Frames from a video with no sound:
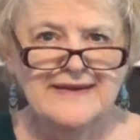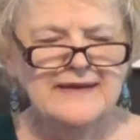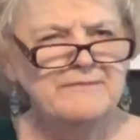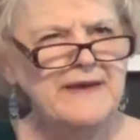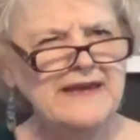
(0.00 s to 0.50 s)

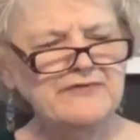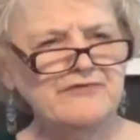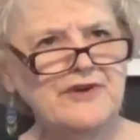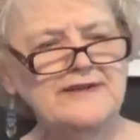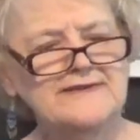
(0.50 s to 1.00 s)
Make
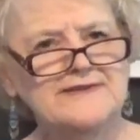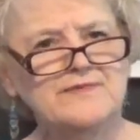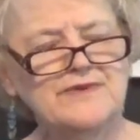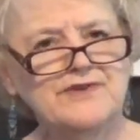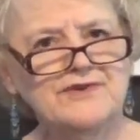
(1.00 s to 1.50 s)
friends
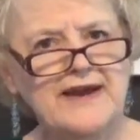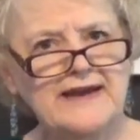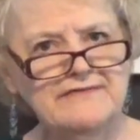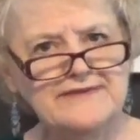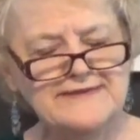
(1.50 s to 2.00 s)
with your
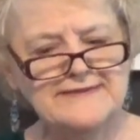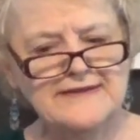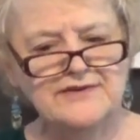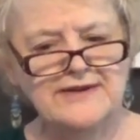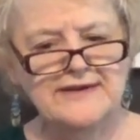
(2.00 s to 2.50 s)

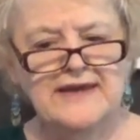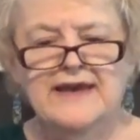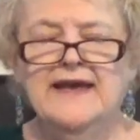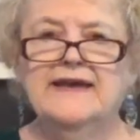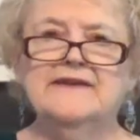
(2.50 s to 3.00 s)
adversary.
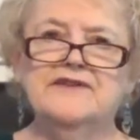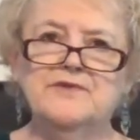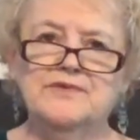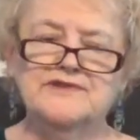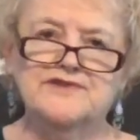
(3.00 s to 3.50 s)
In other
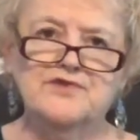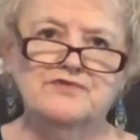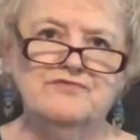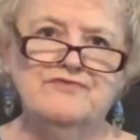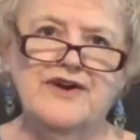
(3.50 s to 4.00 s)
words, don't
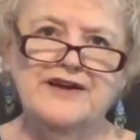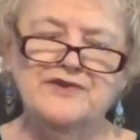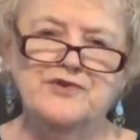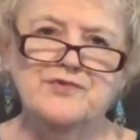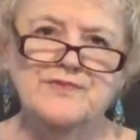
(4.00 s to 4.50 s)
fight
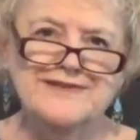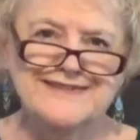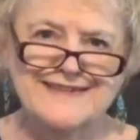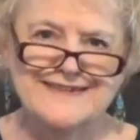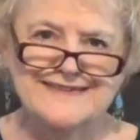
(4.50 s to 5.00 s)
or
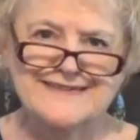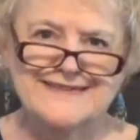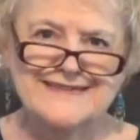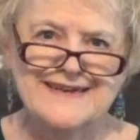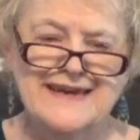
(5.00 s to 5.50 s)
resist
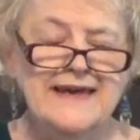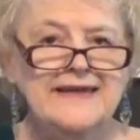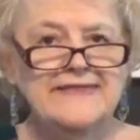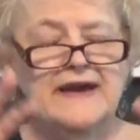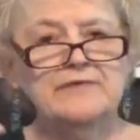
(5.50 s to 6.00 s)

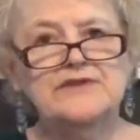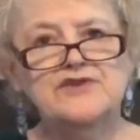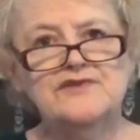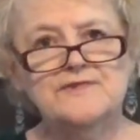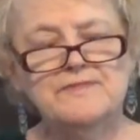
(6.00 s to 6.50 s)
that which
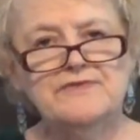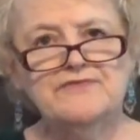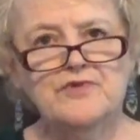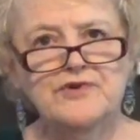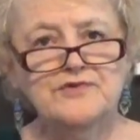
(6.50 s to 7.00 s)
is
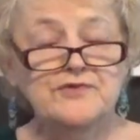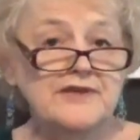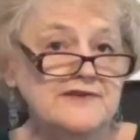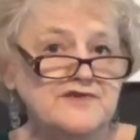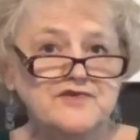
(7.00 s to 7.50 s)
before you that
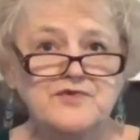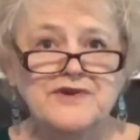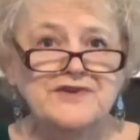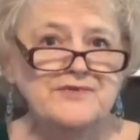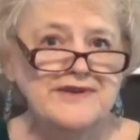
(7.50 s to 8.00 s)
is
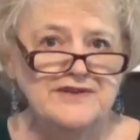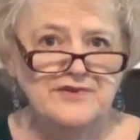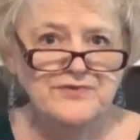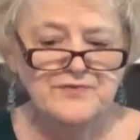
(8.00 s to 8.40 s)
triggering you.